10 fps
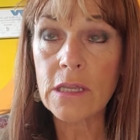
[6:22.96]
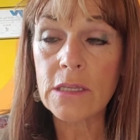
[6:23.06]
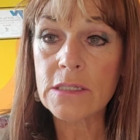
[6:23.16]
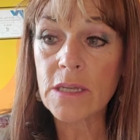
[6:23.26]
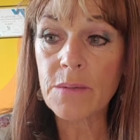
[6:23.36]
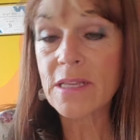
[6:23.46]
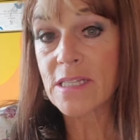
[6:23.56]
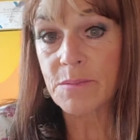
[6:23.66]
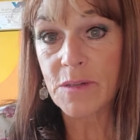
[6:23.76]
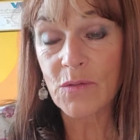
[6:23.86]
Some of the
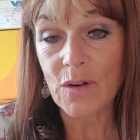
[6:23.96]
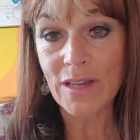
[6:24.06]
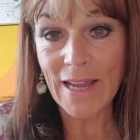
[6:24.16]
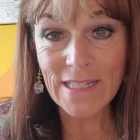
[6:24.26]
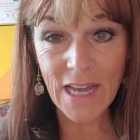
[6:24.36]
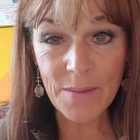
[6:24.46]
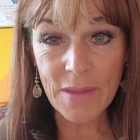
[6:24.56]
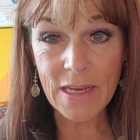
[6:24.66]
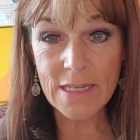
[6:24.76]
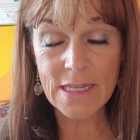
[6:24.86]
symptoms for nighttime
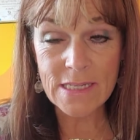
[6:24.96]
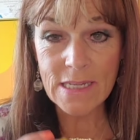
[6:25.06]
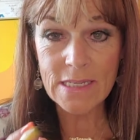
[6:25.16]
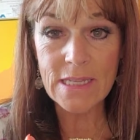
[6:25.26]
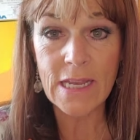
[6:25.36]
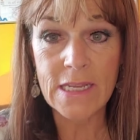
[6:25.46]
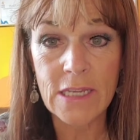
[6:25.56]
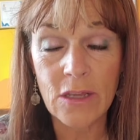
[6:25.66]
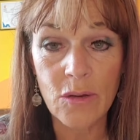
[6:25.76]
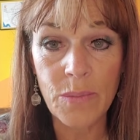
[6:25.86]
that it
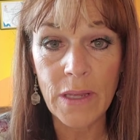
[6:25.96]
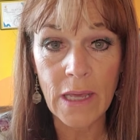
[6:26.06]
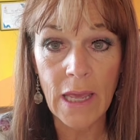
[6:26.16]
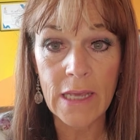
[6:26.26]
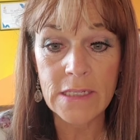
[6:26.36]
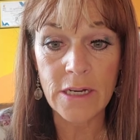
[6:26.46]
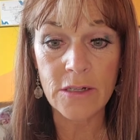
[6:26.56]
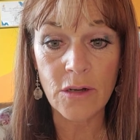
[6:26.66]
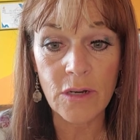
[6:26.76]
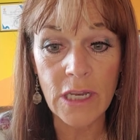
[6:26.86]
could be a
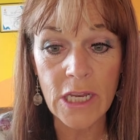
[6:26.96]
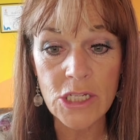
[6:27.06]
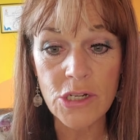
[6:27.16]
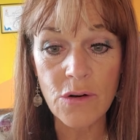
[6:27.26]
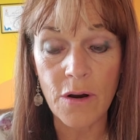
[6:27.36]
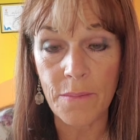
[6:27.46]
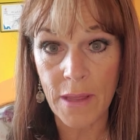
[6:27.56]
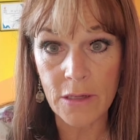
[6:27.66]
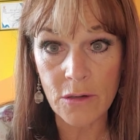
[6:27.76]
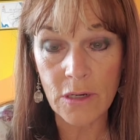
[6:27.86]
serotonin issue or a
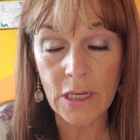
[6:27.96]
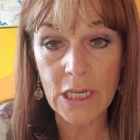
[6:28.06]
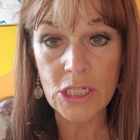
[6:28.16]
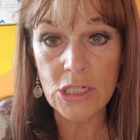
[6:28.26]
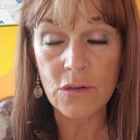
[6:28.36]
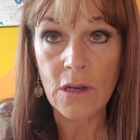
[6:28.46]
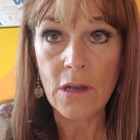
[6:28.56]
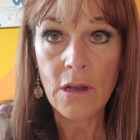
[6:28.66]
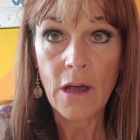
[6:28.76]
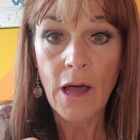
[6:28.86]
melatonin issue
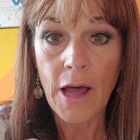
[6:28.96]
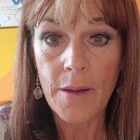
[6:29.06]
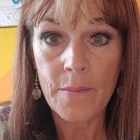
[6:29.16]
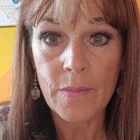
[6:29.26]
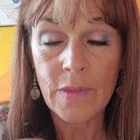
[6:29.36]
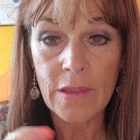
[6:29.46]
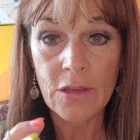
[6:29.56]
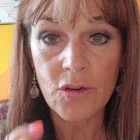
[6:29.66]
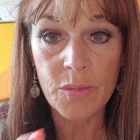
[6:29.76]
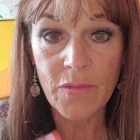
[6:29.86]
that the
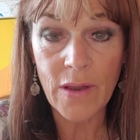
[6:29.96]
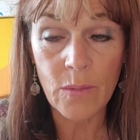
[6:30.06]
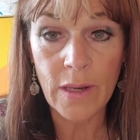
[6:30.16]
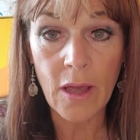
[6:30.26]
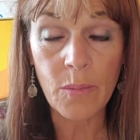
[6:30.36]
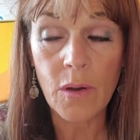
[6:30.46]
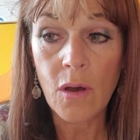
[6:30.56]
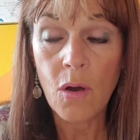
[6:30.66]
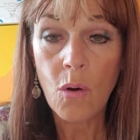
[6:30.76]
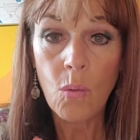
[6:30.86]
tryptophan would help
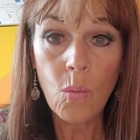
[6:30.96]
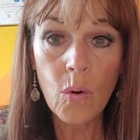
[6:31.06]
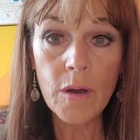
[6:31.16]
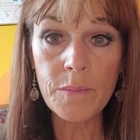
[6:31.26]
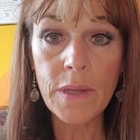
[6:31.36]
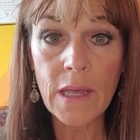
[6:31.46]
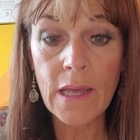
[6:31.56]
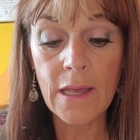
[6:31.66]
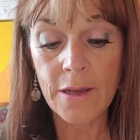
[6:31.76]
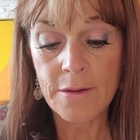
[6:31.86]
would be